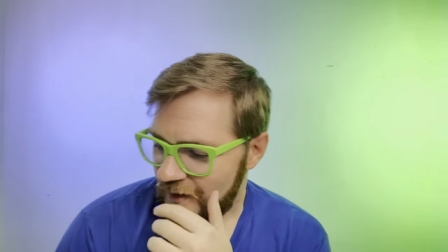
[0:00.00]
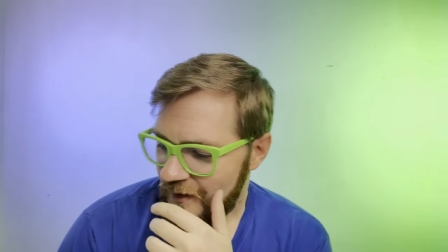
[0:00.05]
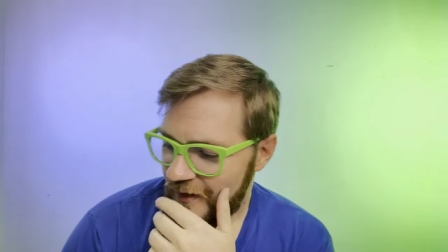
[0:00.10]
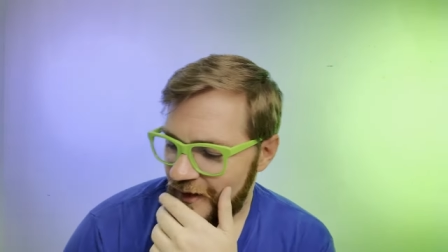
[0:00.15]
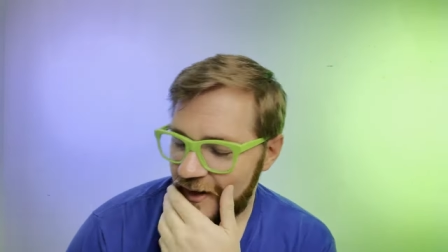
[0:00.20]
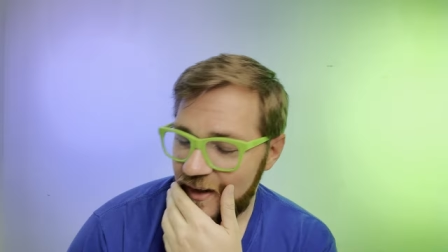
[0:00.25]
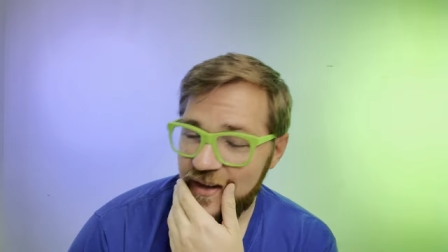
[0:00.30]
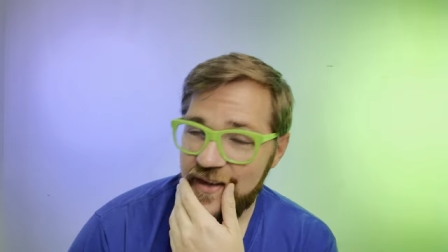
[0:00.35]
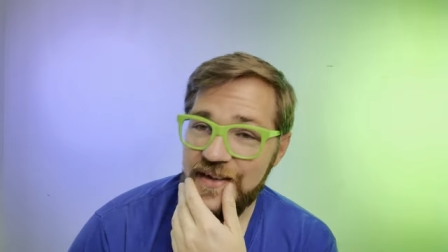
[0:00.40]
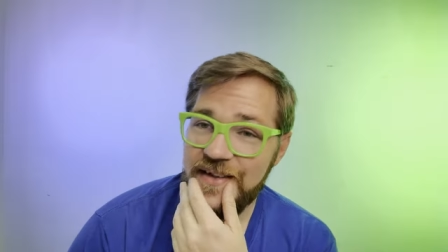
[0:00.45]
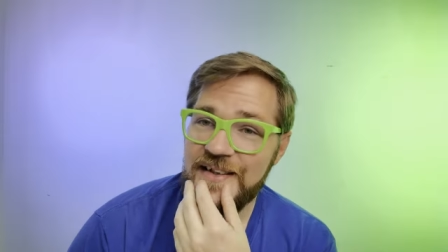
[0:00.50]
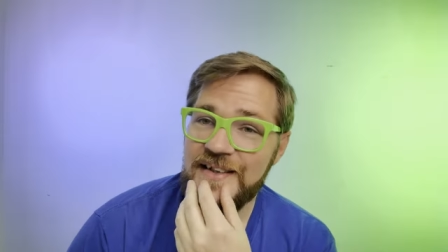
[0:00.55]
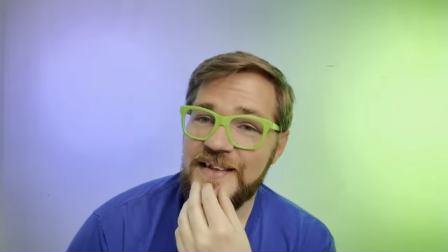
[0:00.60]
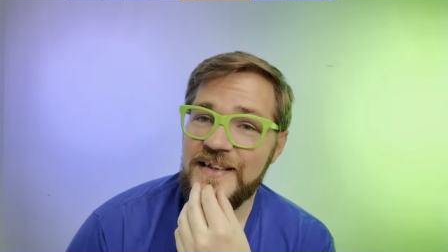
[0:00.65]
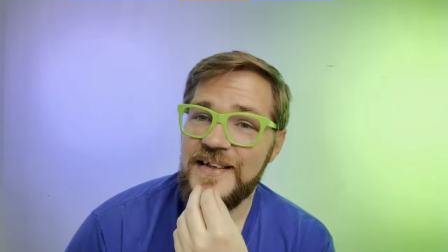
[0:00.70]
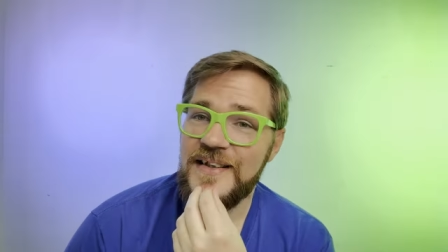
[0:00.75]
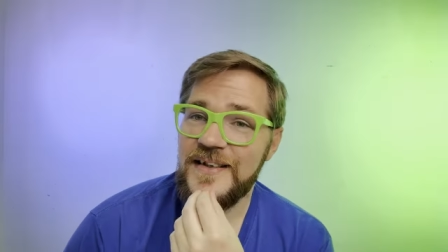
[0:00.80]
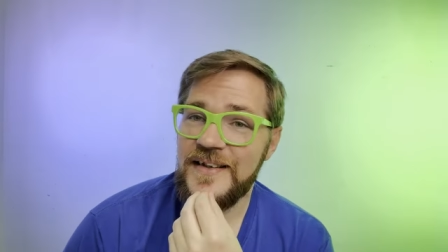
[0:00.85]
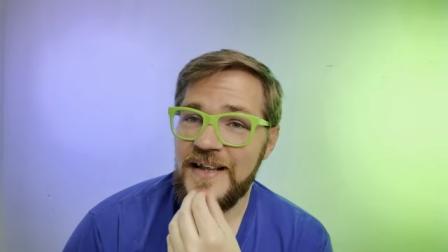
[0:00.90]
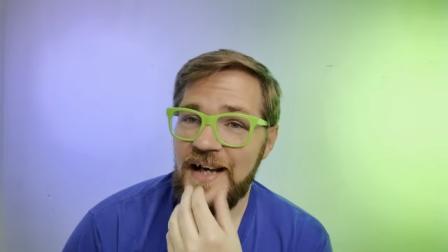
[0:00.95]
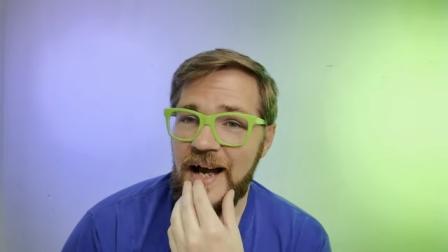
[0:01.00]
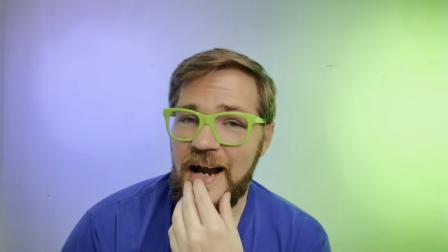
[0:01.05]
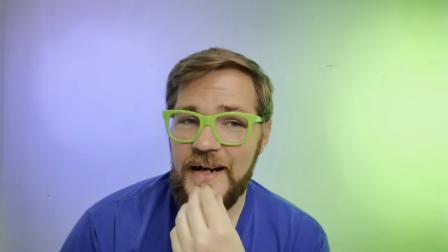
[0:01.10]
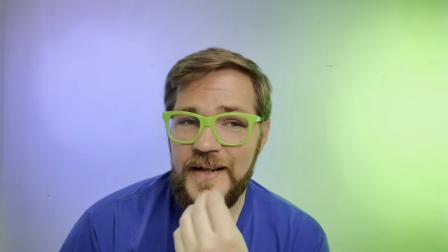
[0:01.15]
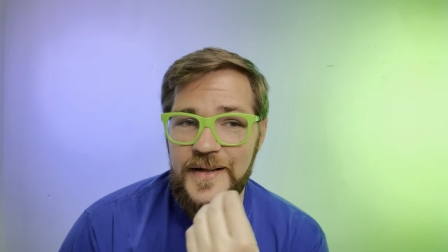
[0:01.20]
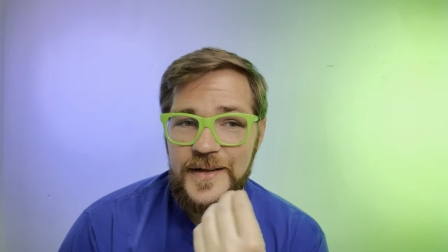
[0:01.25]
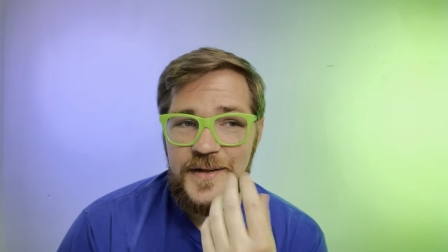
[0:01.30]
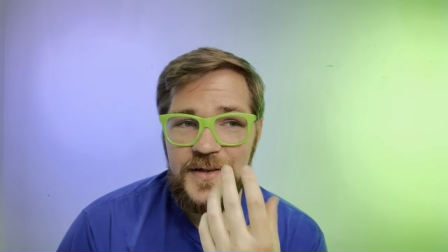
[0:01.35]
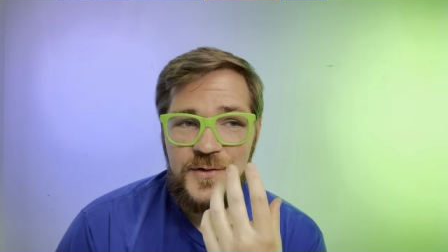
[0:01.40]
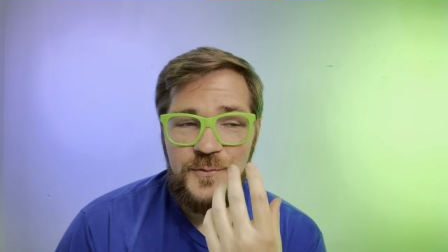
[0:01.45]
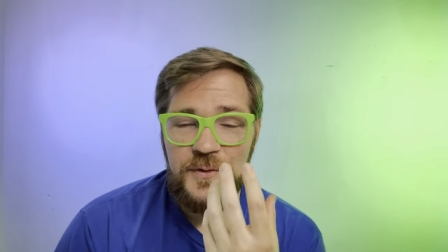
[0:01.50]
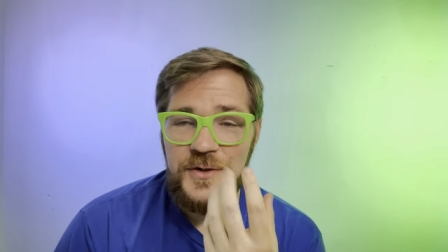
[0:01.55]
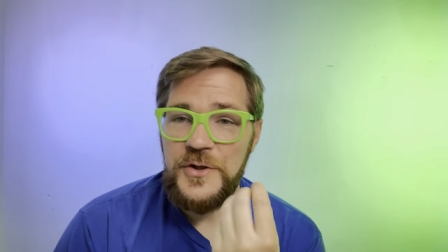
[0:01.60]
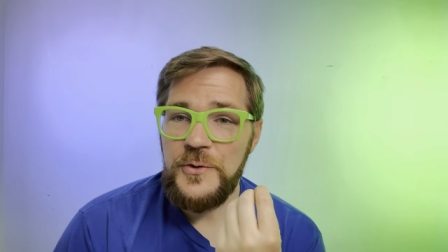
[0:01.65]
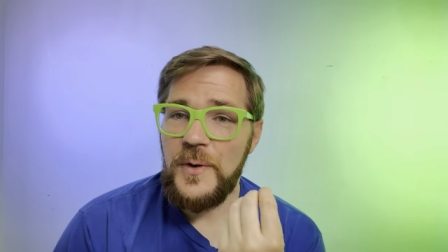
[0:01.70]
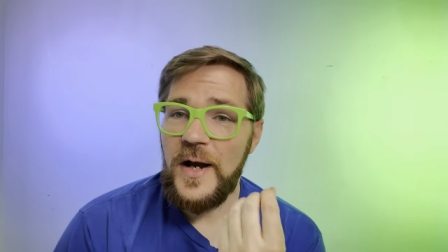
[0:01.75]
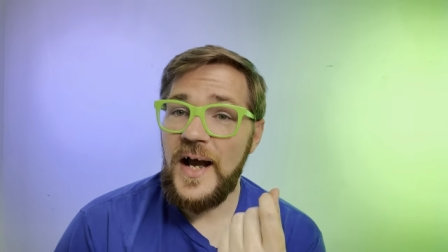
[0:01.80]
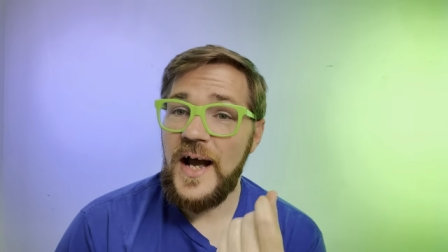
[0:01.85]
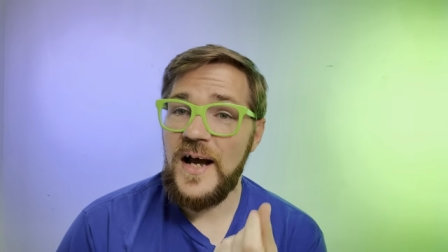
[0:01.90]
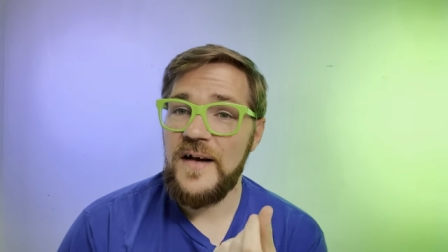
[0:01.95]
And that is when
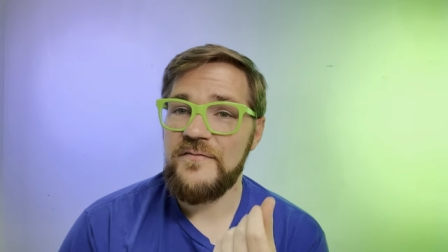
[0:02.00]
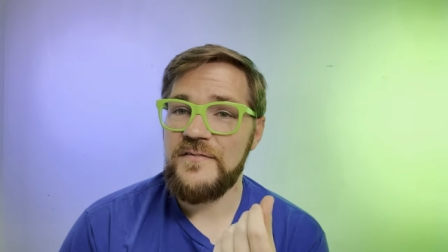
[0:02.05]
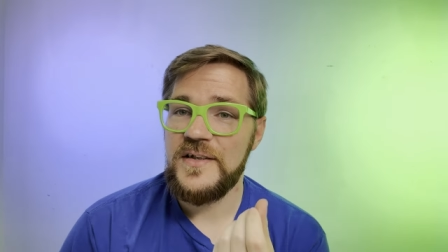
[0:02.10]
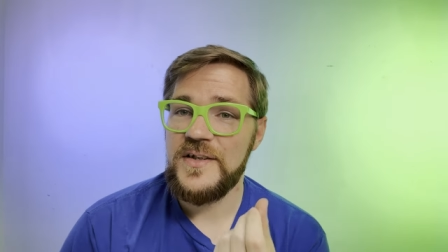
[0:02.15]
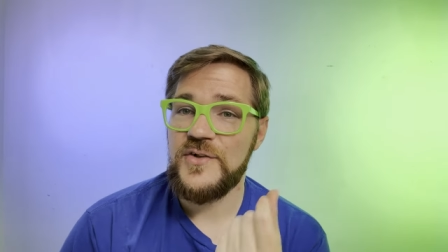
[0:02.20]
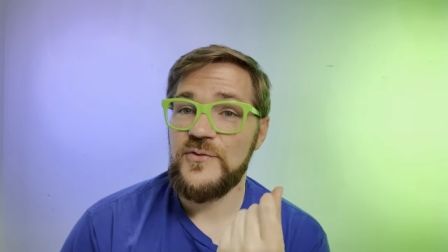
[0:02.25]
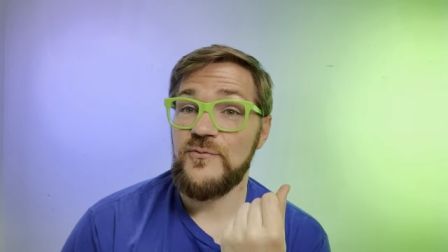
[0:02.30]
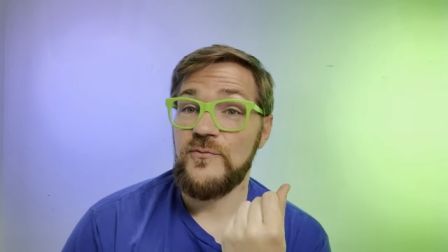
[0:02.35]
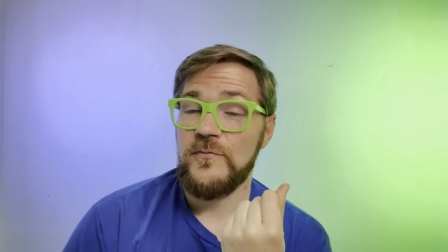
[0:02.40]
you have this